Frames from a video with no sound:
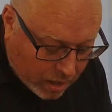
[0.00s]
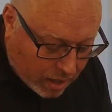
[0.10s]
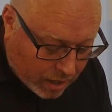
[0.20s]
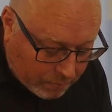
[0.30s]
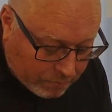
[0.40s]

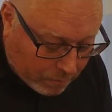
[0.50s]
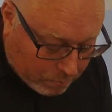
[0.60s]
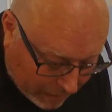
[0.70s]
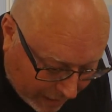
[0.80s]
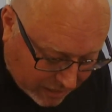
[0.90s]
But
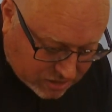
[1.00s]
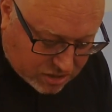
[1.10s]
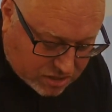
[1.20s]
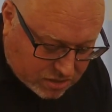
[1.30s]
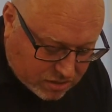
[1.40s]

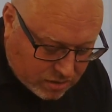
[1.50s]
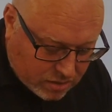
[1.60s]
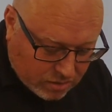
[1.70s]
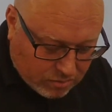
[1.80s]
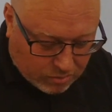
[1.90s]
blessed,
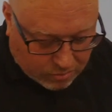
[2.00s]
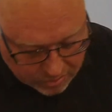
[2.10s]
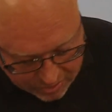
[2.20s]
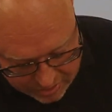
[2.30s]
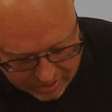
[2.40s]
or...
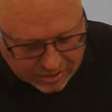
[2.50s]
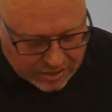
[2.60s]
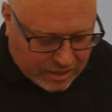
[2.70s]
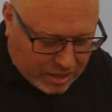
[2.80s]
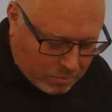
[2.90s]

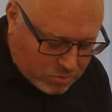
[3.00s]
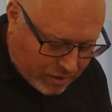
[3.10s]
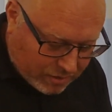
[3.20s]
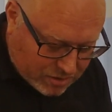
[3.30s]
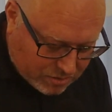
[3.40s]
He comes
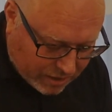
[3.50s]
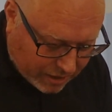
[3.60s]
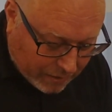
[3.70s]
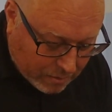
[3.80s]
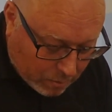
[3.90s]
round, it's okay.
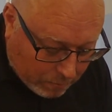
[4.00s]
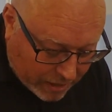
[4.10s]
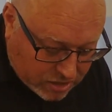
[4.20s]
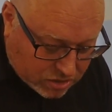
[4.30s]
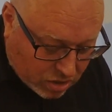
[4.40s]
But
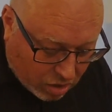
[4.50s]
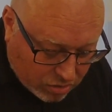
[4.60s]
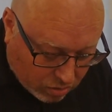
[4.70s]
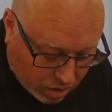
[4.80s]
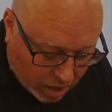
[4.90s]
blessed are
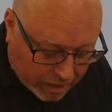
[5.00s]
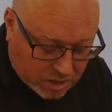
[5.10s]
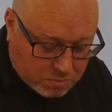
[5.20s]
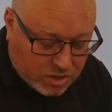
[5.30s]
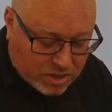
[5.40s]
your eyes
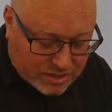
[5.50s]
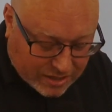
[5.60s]
because